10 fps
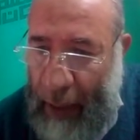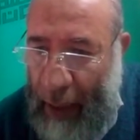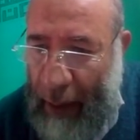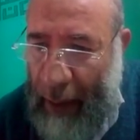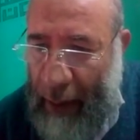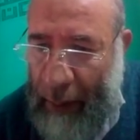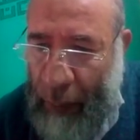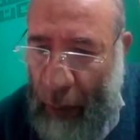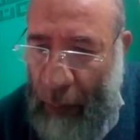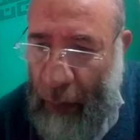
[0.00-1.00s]
Another
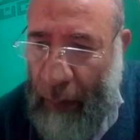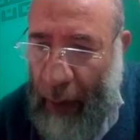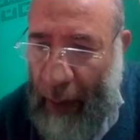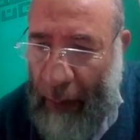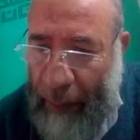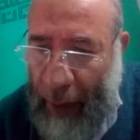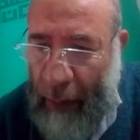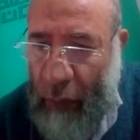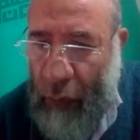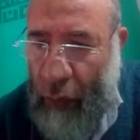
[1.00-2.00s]
problem on the
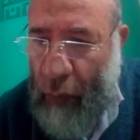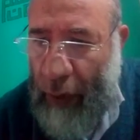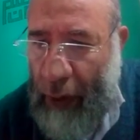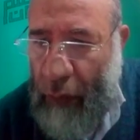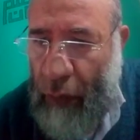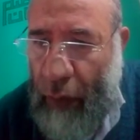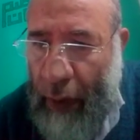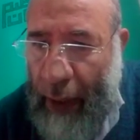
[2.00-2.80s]
blood group, when you